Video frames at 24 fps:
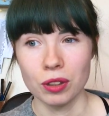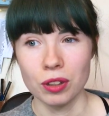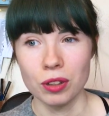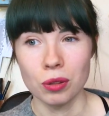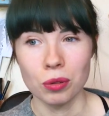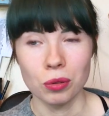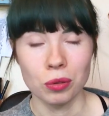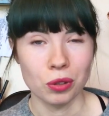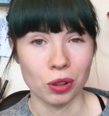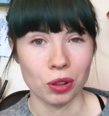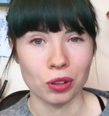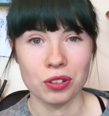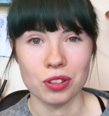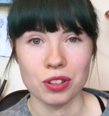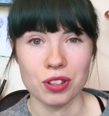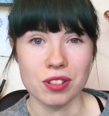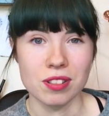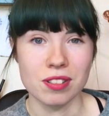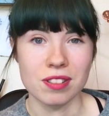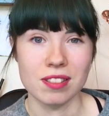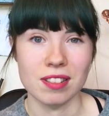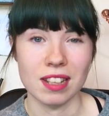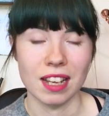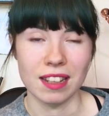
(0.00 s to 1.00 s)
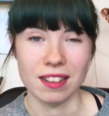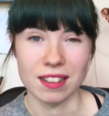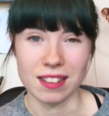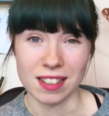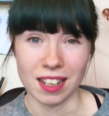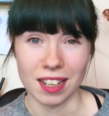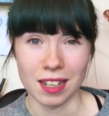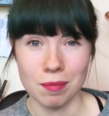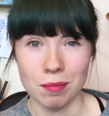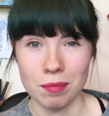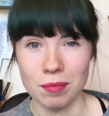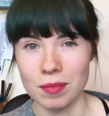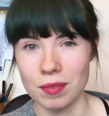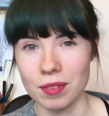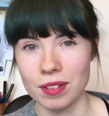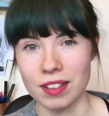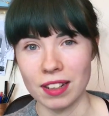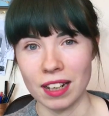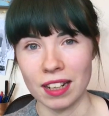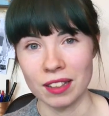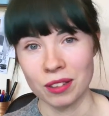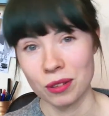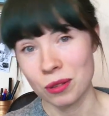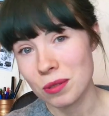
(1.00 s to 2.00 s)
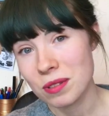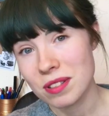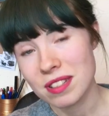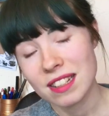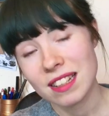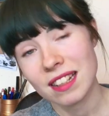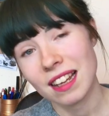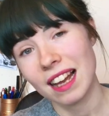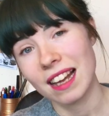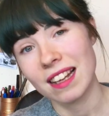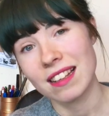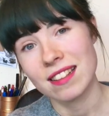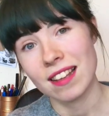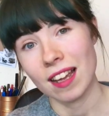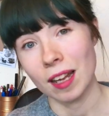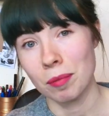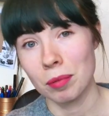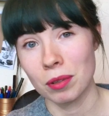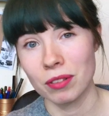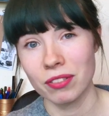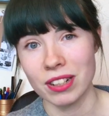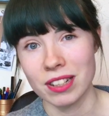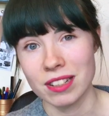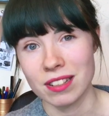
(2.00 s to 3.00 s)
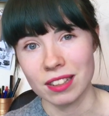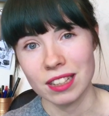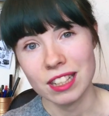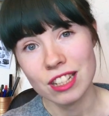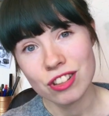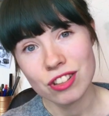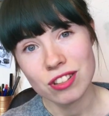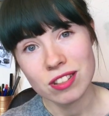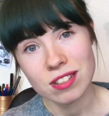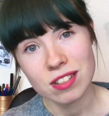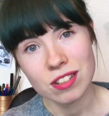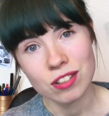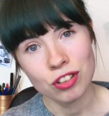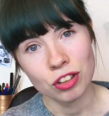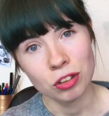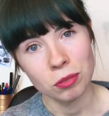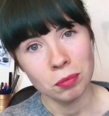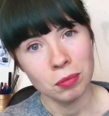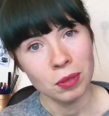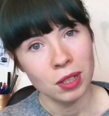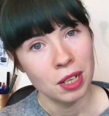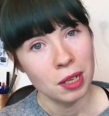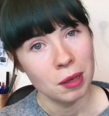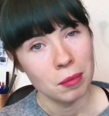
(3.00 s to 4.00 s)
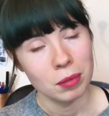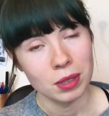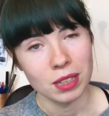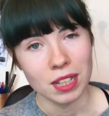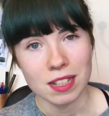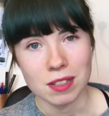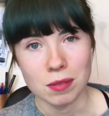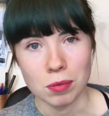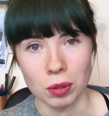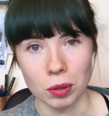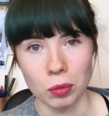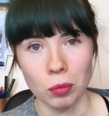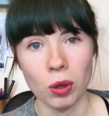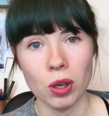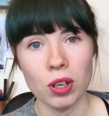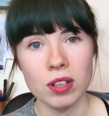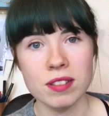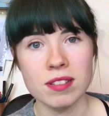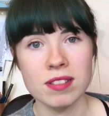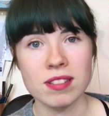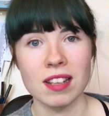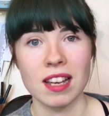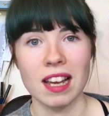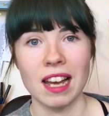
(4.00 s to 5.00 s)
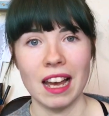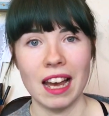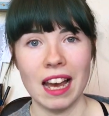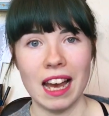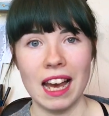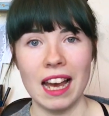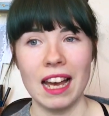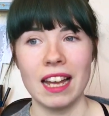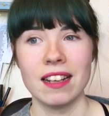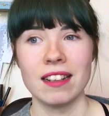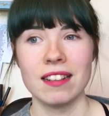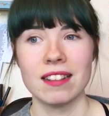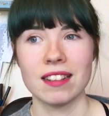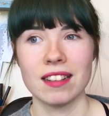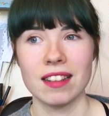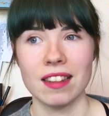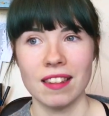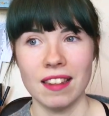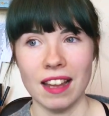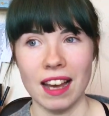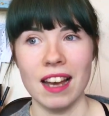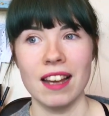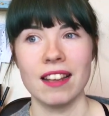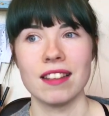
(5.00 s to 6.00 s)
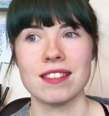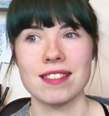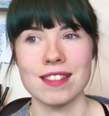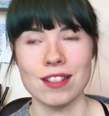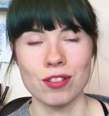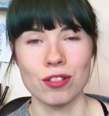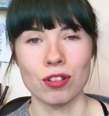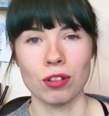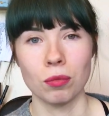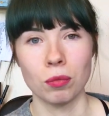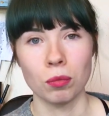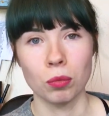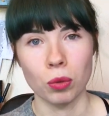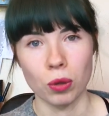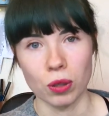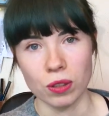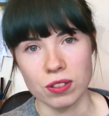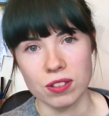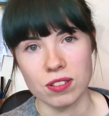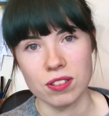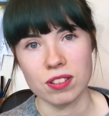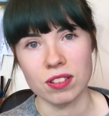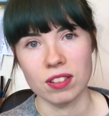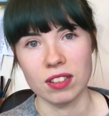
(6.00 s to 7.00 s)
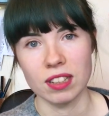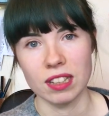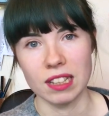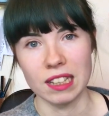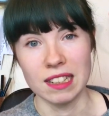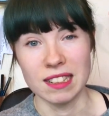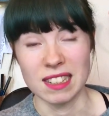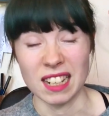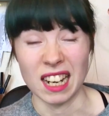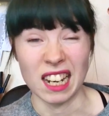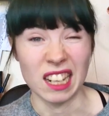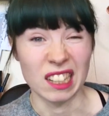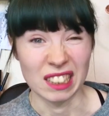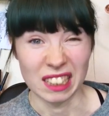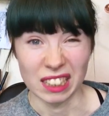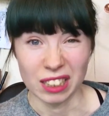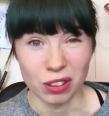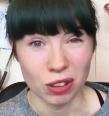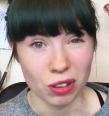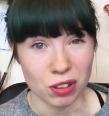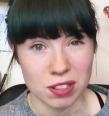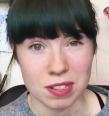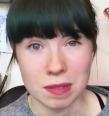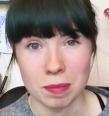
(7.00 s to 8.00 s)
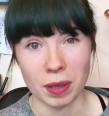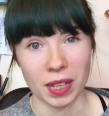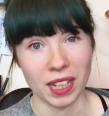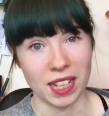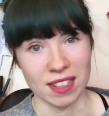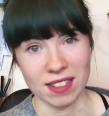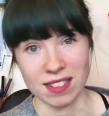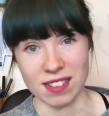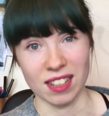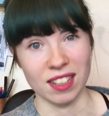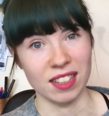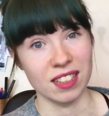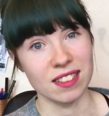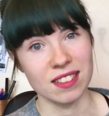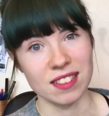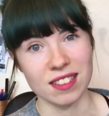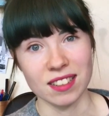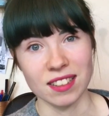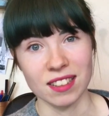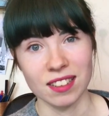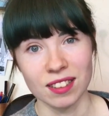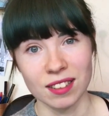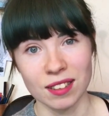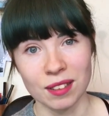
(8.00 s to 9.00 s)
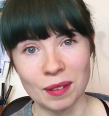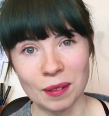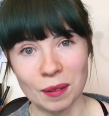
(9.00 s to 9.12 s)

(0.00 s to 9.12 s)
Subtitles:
No doctors at the time diagnosed it as hyperventilation syndrome, but that's what it was, and that syndrome was entirely caused by anxiety.